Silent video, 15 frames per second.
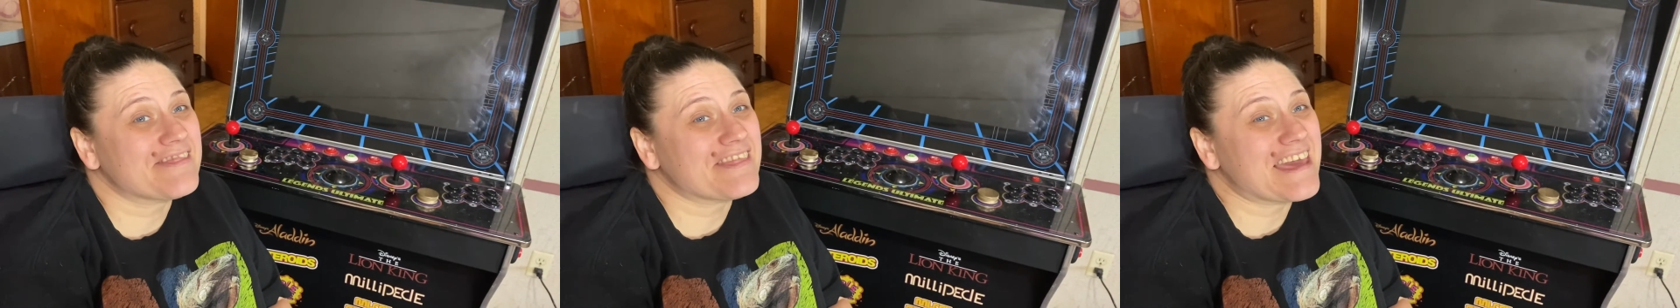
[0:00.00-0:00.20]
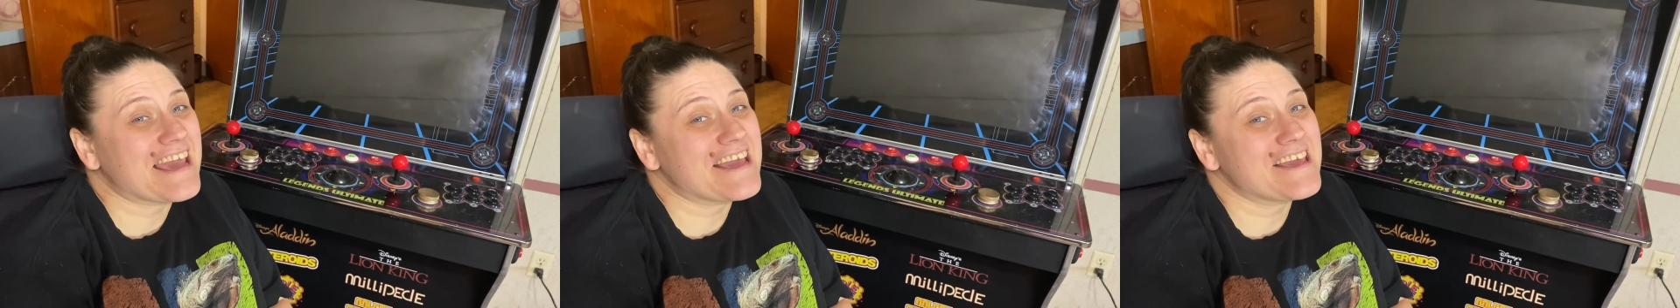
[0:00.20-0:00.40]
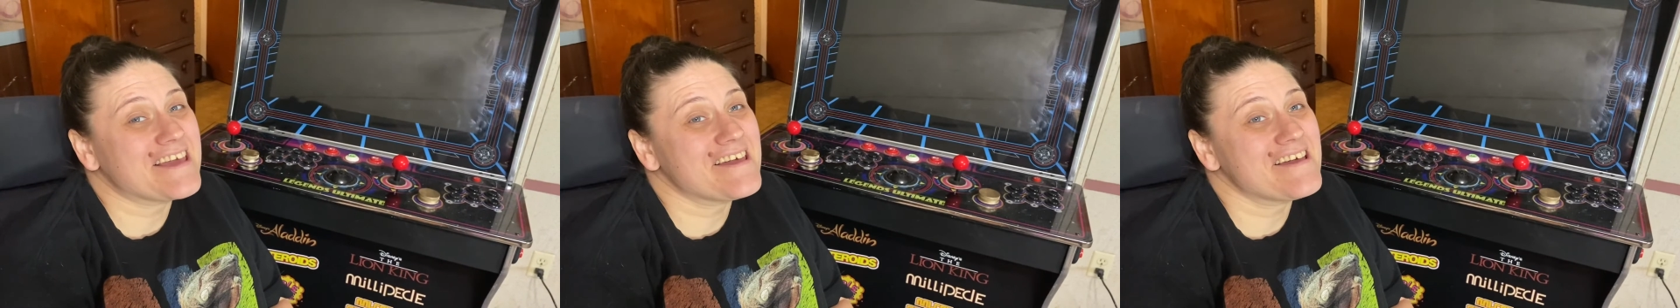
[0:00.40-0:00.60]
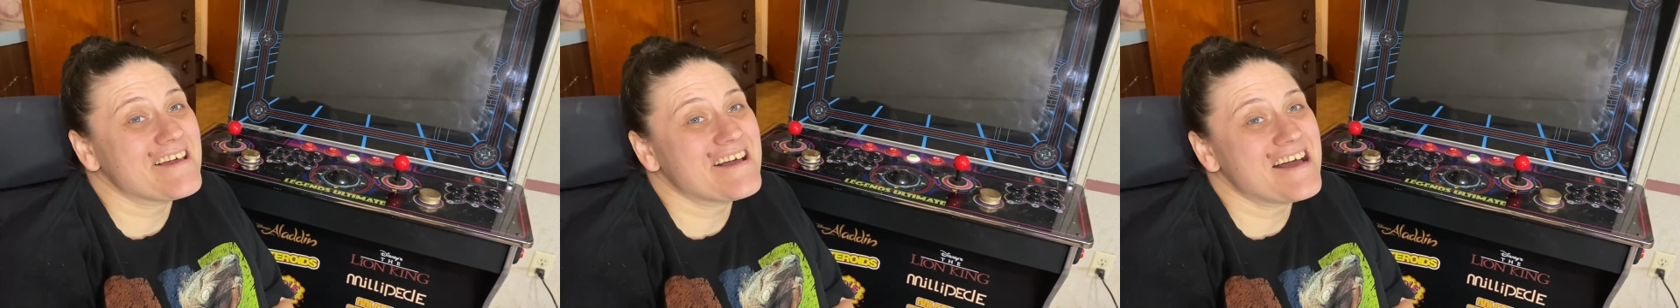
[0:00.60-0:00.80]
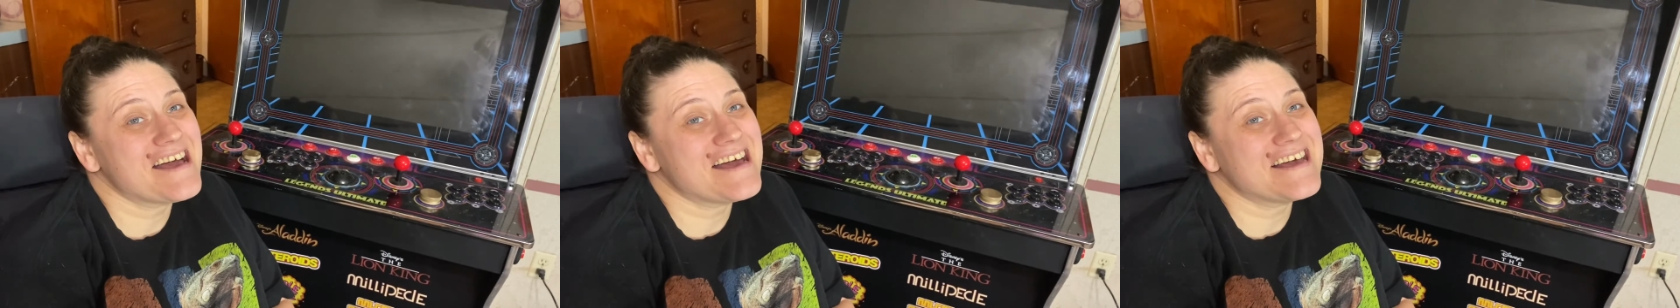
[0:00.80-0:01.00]
Thank you
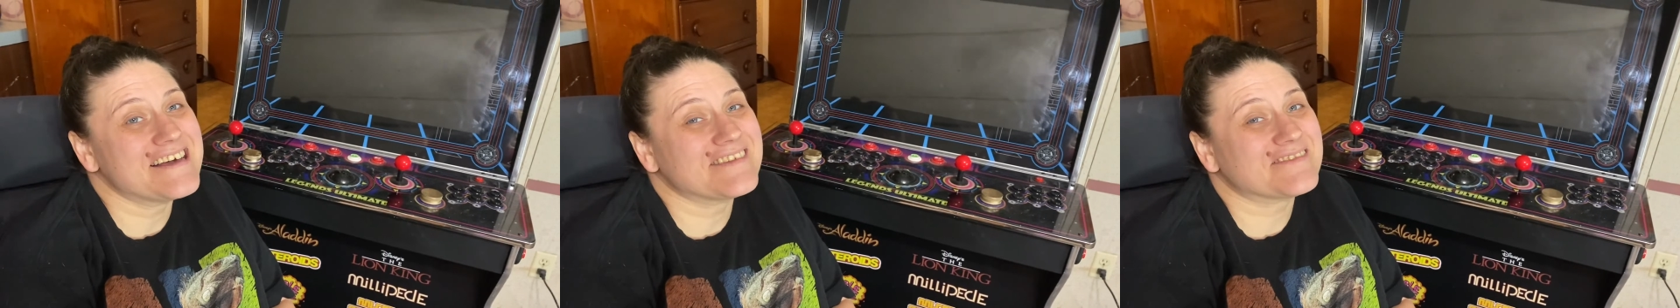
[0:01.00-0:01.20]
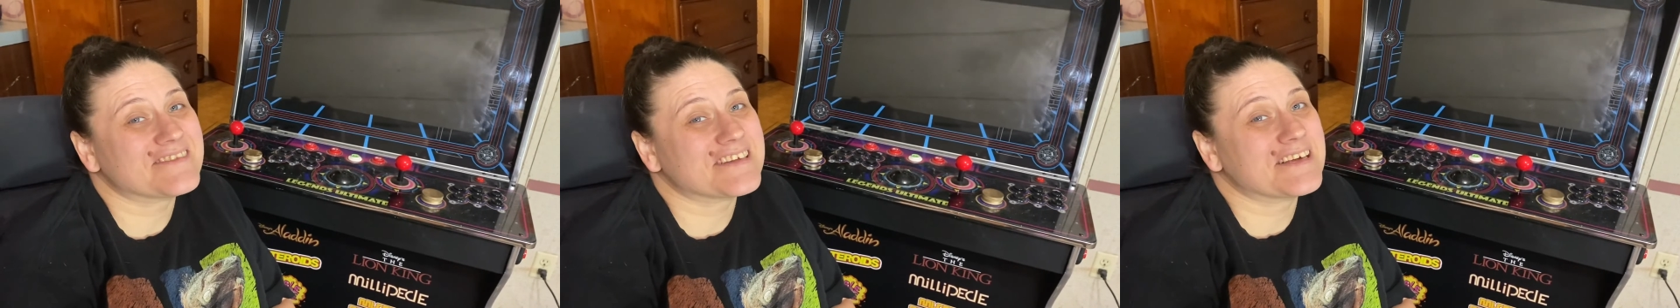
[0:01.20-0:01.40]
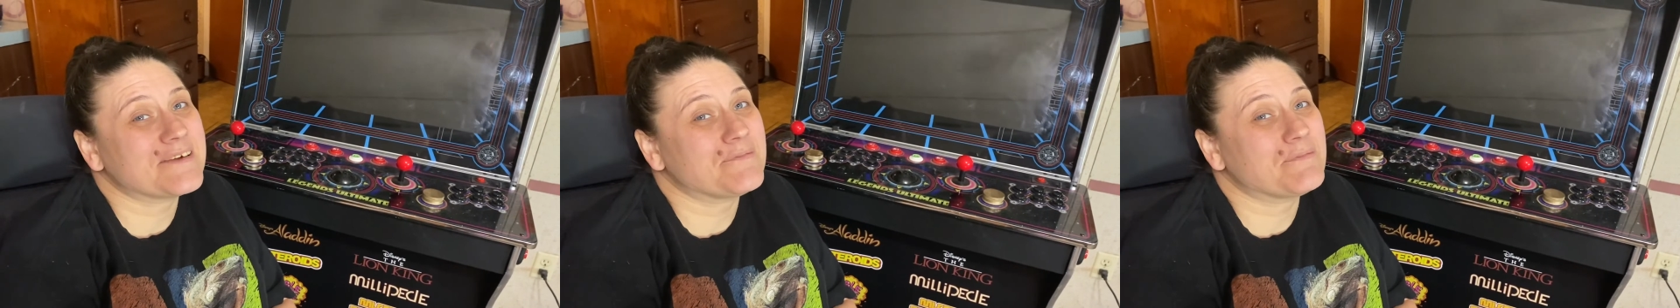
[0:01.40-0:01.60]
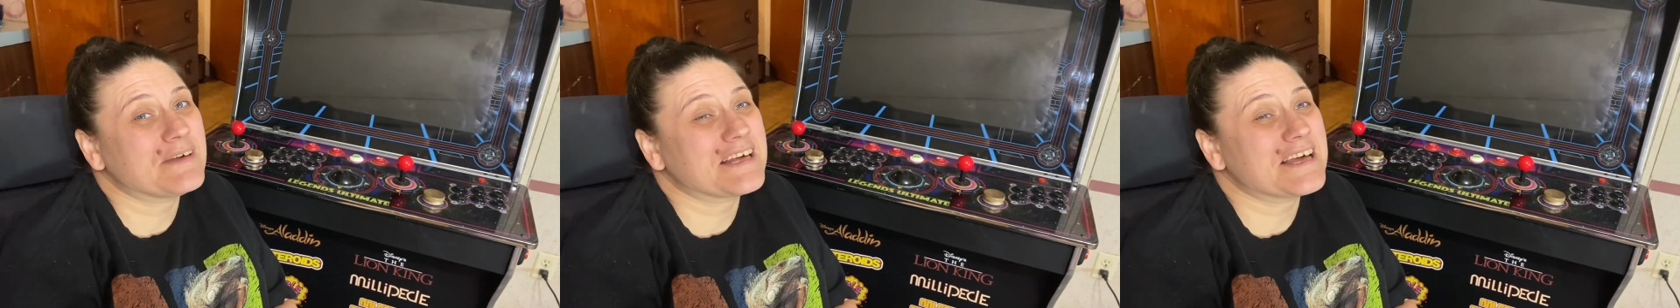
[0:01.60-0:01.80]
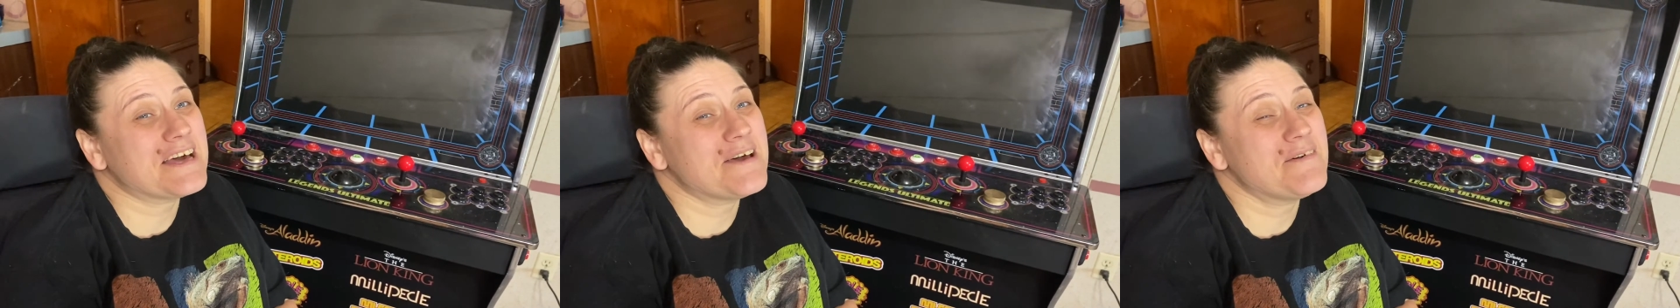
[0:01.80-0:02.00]
guys. Keep it
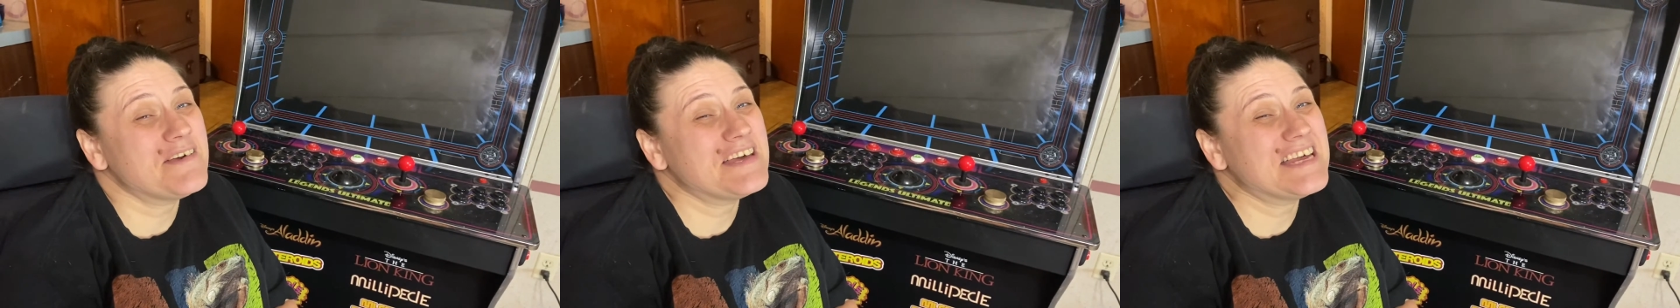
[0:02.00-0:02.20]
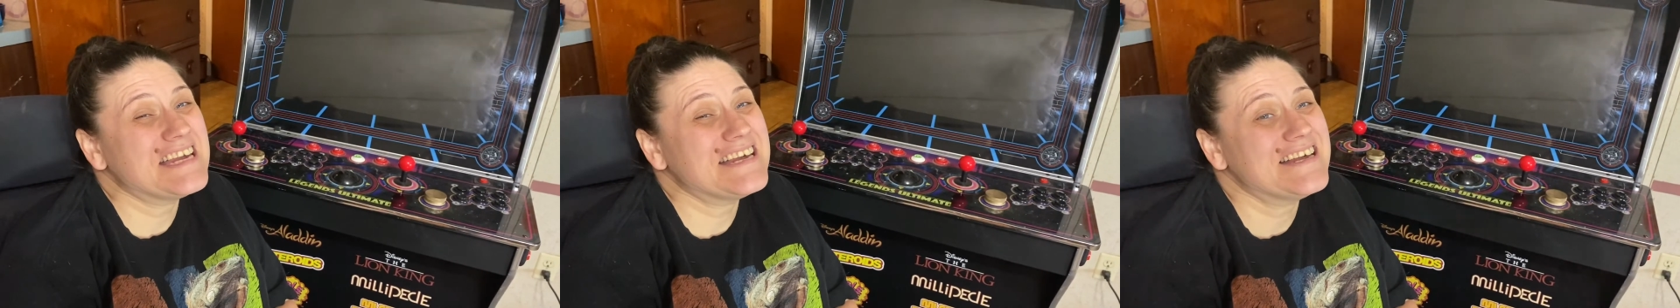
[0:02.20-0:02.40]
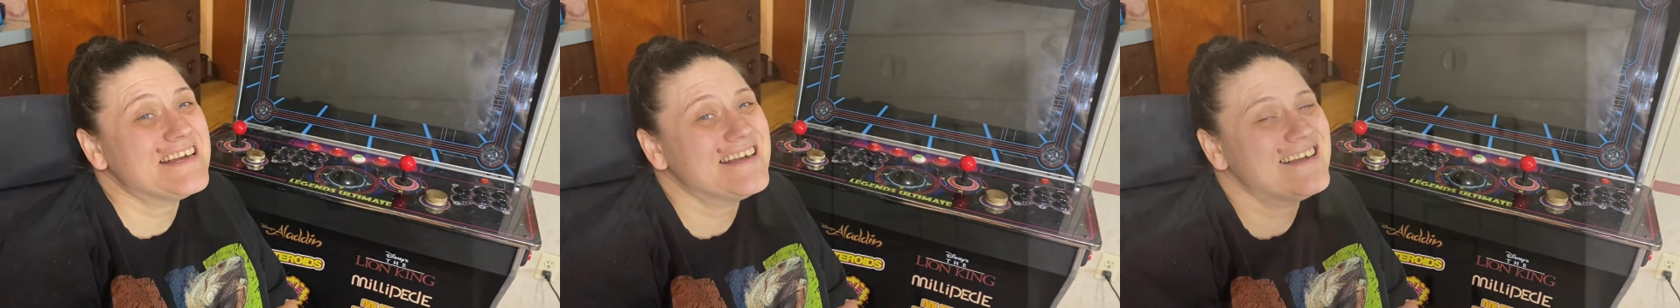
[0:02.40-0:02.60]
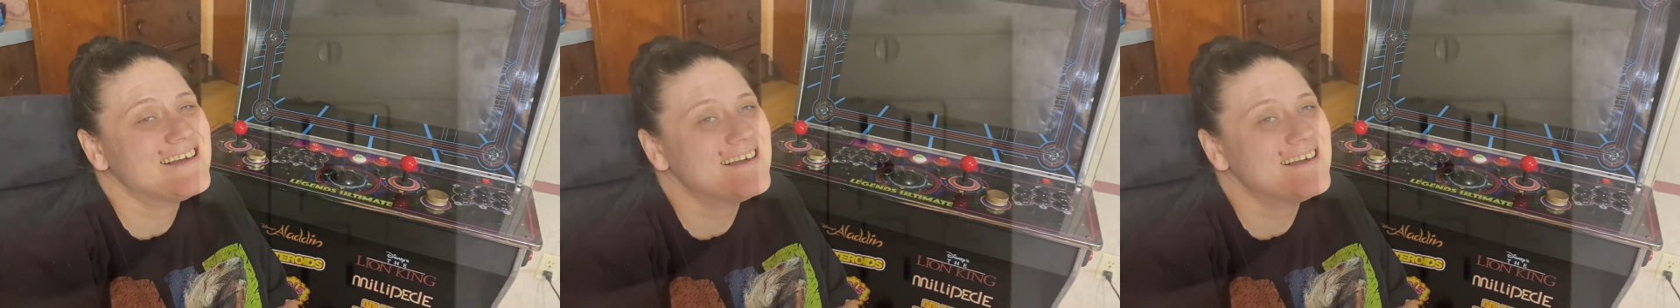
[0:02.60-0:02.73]
coming.